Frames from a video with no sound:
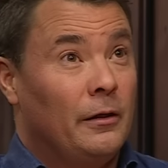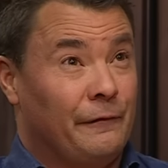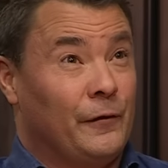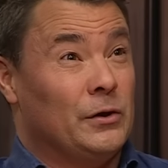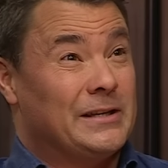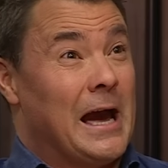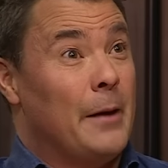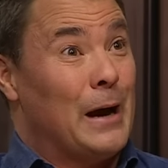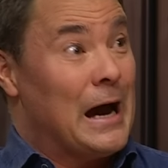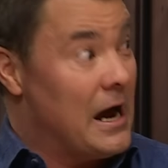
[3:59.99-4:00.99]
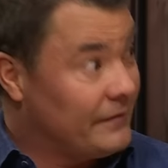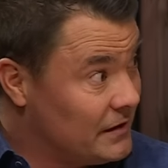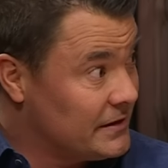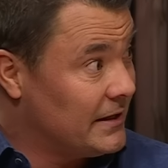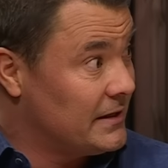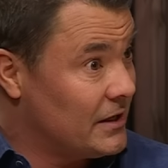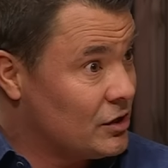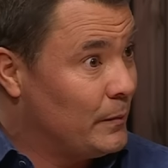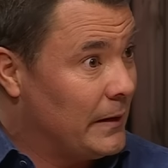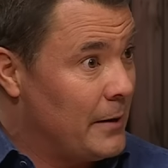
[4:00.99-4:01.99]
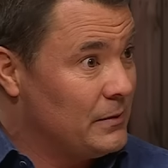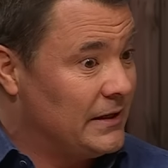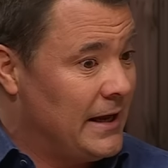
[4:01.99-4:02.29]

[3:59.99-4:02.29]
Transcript: the first game after the succession plan was